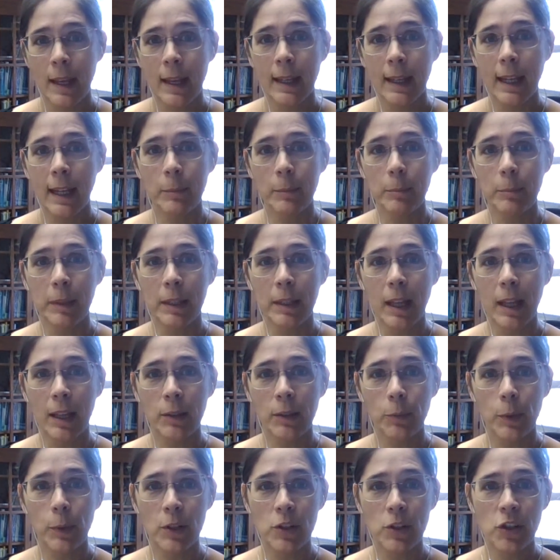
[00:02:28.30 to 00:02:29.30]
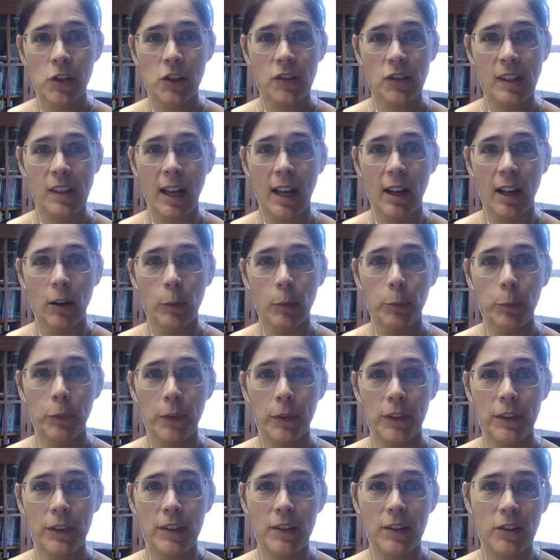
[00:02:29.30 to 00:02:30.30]
Can plant washes help
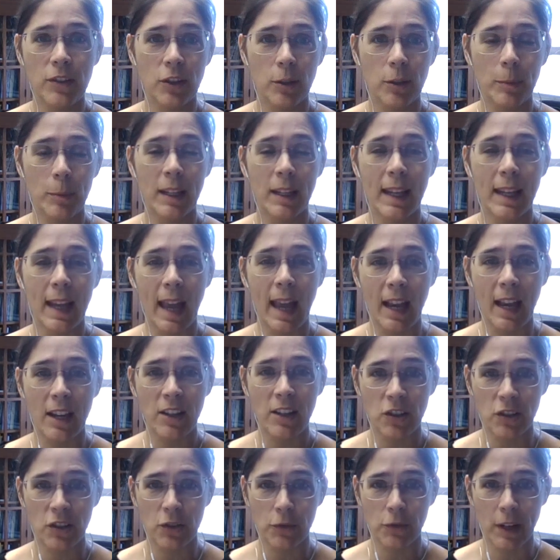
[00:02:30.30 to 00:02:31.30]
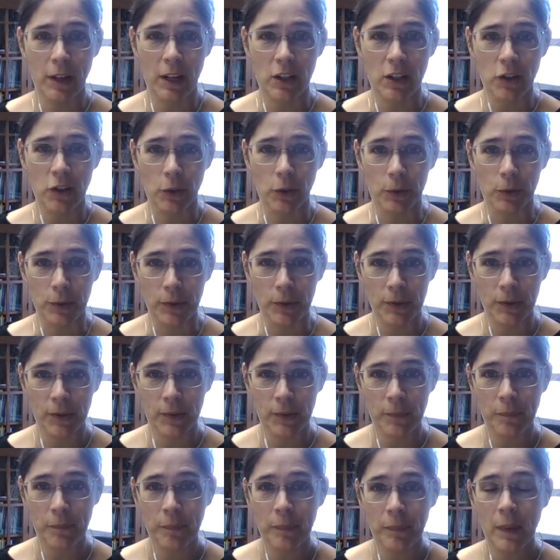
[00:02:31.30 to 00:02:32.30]
with determining action
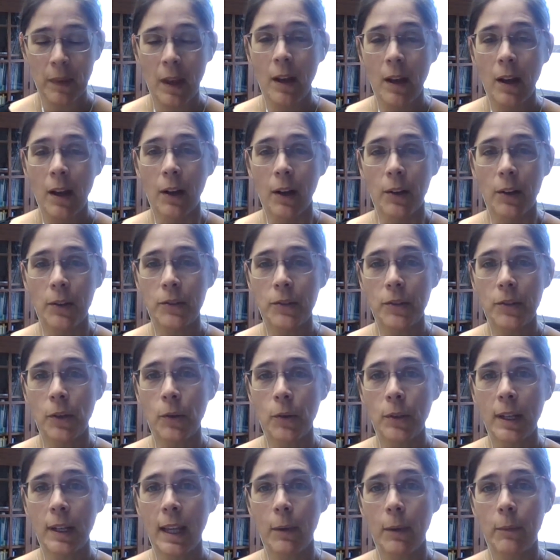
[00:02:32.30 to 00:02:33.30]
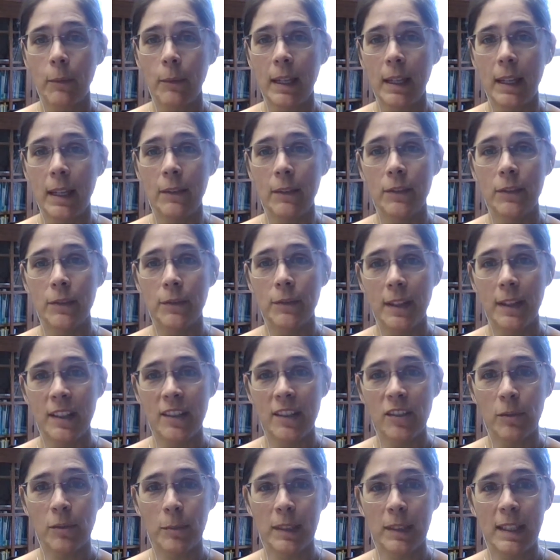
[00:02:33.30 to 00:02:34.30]
thresholds? Also, can we even
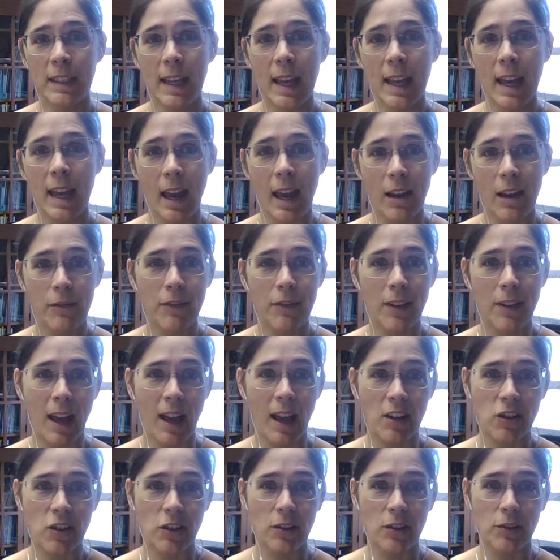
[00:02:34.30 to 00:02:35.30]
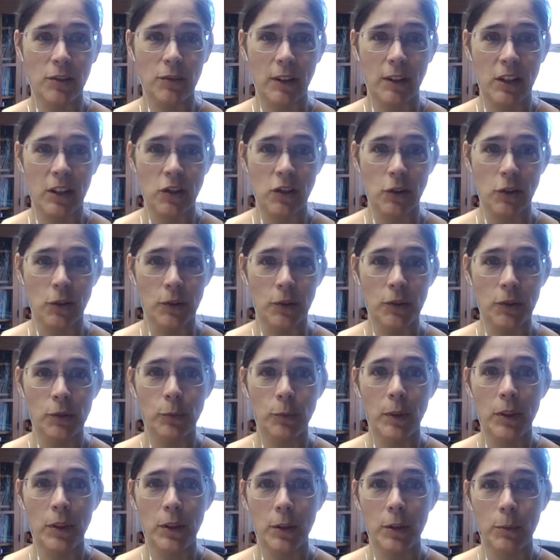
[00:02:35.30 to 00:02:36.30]
reasonably have action thresholds
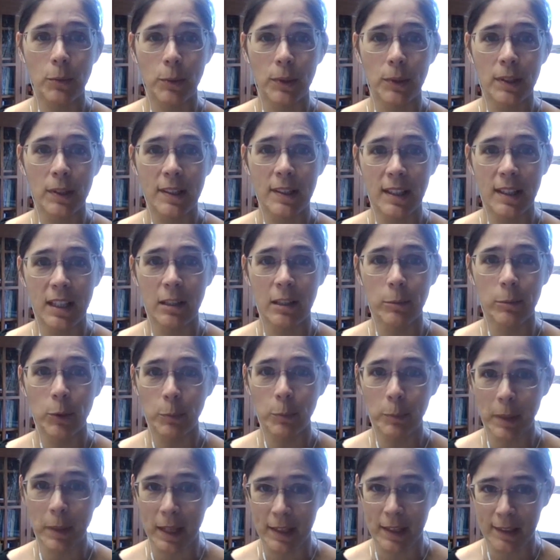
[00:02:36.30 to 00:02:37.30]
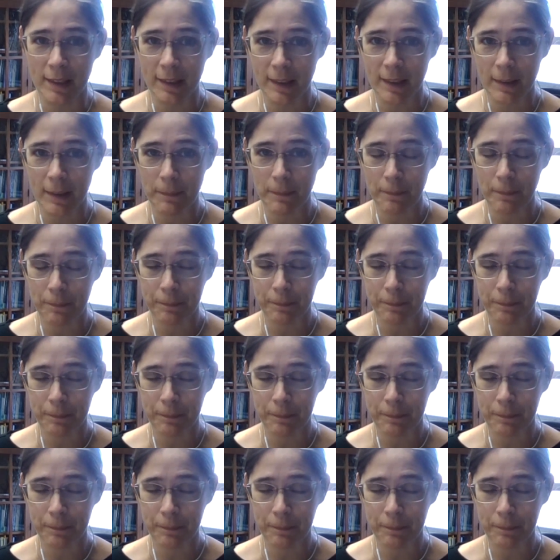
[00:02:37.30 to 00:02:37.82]
with a quarantinable pest?